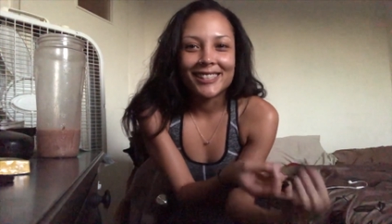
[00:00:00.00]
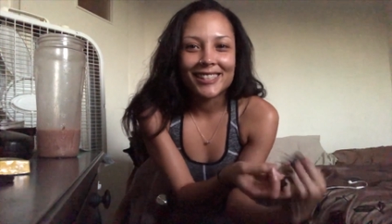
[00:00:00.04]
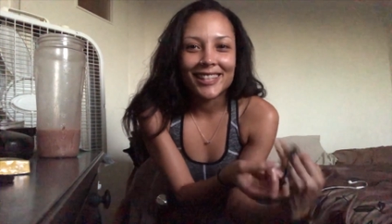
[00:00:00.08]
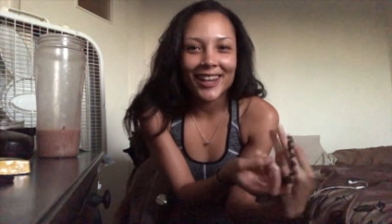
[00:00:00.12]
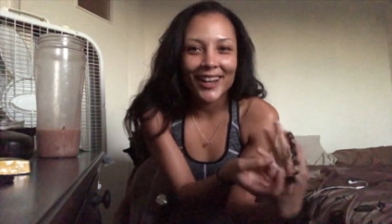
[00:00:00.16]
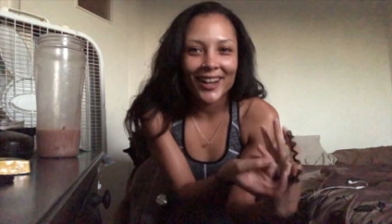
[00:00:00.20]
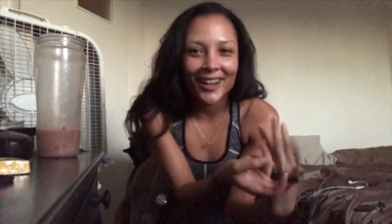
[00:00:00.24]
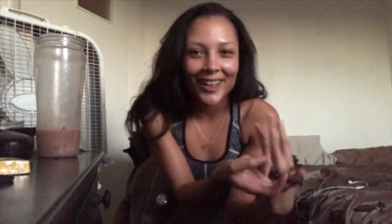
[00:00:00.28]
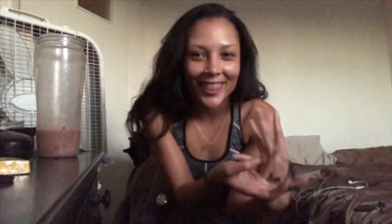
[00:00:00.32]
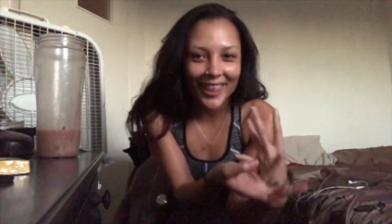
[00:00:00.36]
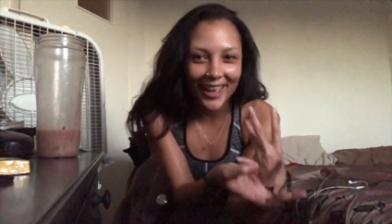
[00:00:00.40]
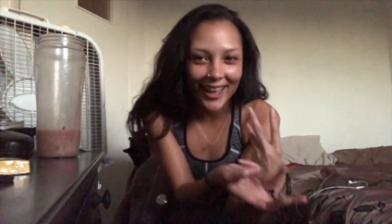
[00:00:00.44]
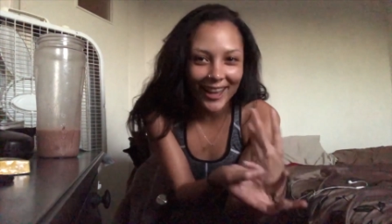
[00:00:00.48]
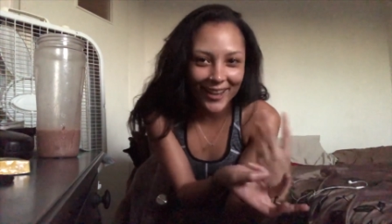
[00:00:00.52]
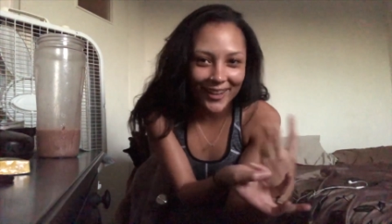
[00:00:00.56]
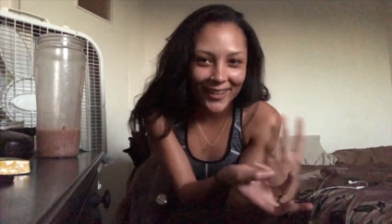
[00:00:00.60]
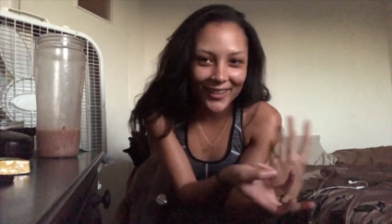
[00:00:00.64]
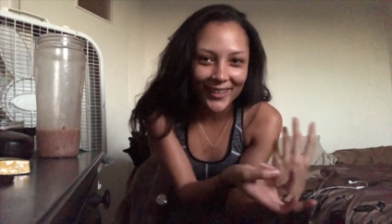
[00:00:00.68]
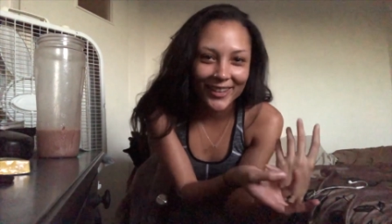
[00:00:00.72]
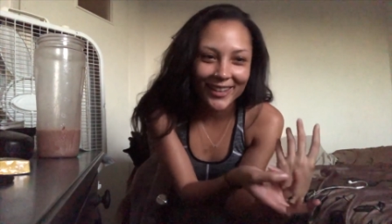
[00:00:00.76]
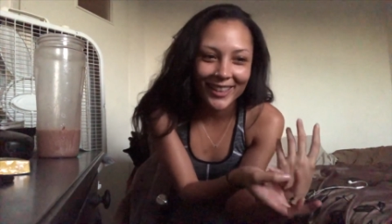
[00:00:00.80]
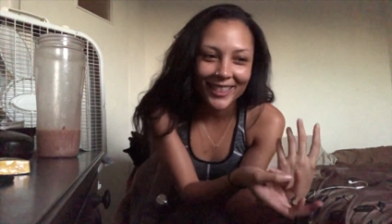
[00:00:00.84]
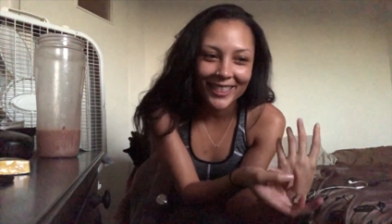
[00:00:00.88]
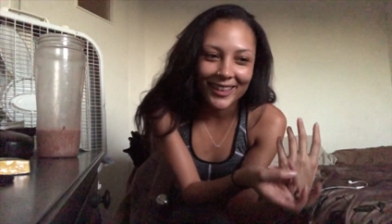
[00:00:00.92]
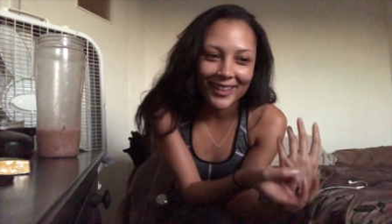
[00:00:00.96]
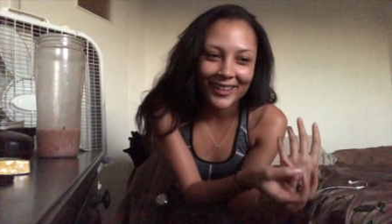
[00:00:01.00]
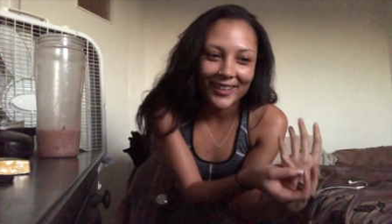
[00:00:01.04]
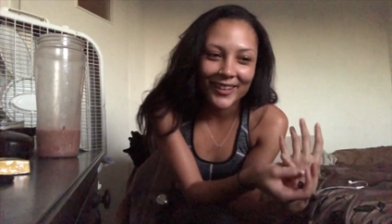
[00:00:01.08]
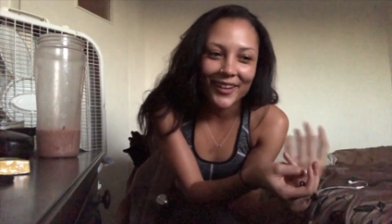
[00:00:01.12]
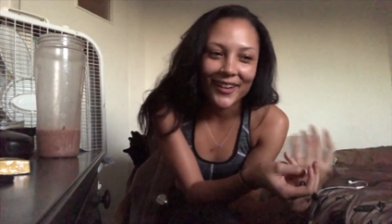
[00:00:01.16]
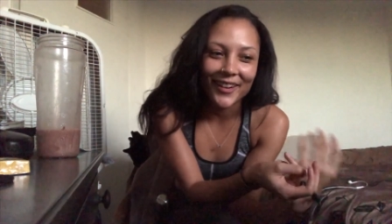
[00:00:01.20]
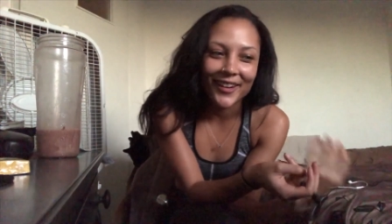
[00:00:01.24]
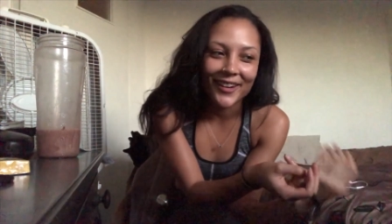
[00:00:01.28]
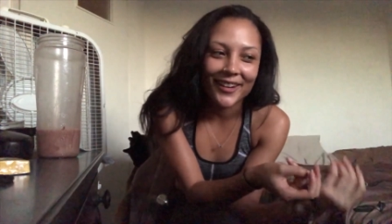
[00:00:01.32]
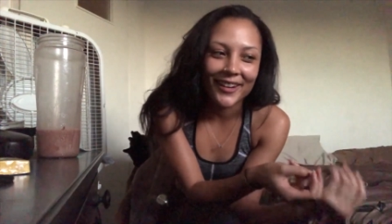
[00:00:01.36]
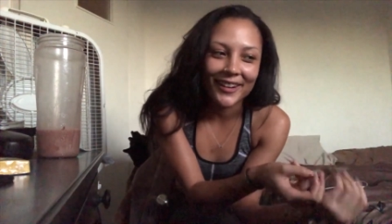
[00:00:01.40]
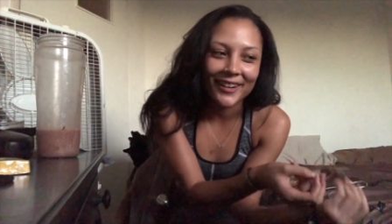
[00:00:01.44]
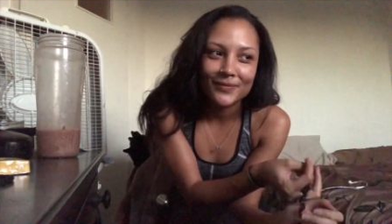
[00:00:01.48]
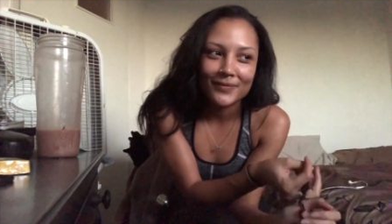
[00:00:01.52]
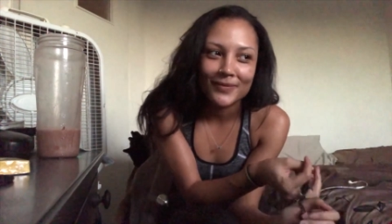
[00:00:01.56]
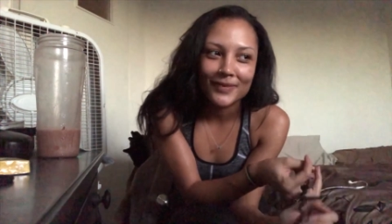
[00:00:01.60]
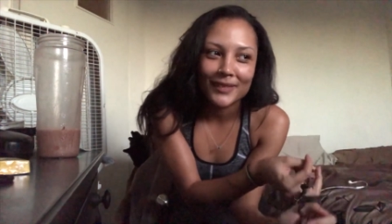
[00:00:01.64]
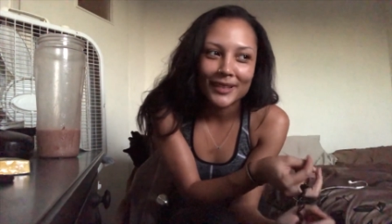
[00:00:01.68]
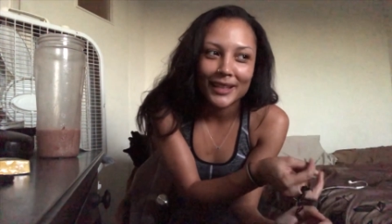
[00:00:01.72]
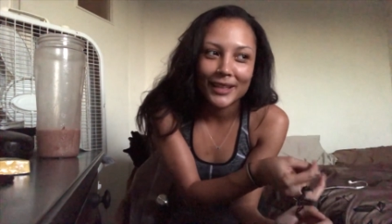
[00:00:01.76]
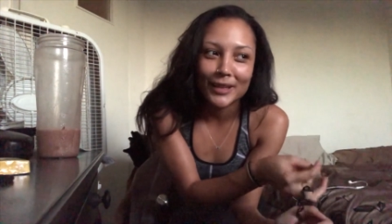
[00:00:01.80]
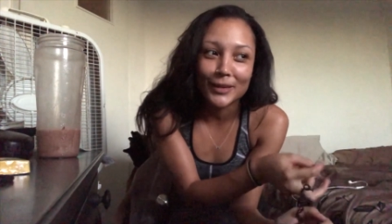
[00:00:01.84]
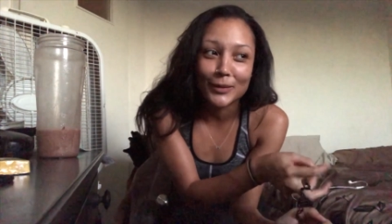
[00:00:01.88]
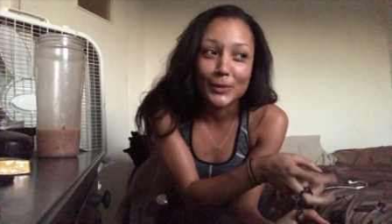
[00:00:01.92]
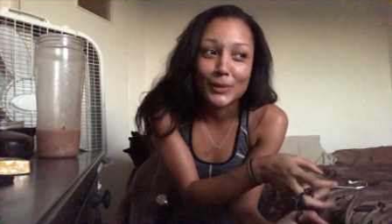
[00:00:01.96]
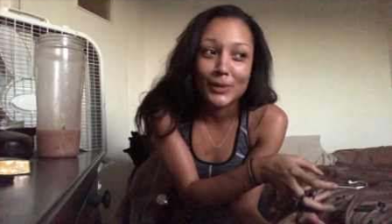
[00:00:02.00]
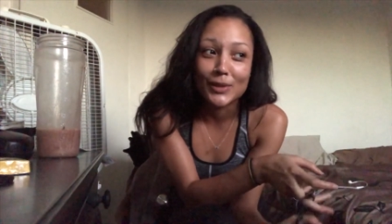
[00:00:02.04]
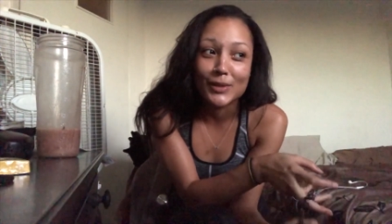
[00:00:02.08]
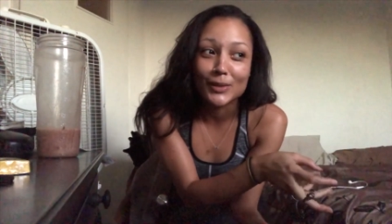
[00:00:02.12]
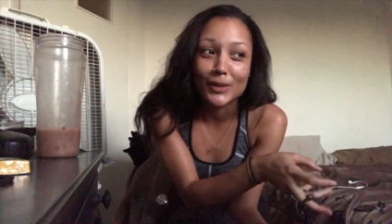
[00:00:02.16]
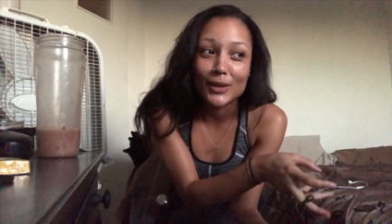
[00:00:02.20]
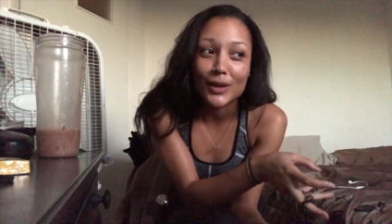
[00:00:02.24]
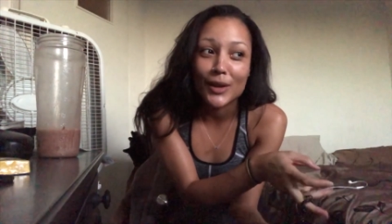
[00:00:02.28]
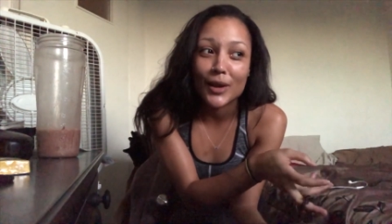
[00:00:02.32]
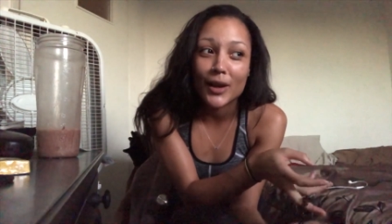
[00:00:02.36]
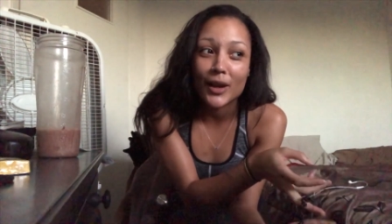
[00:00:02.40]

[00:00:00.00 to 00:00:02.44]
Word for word: share that with y'all. It was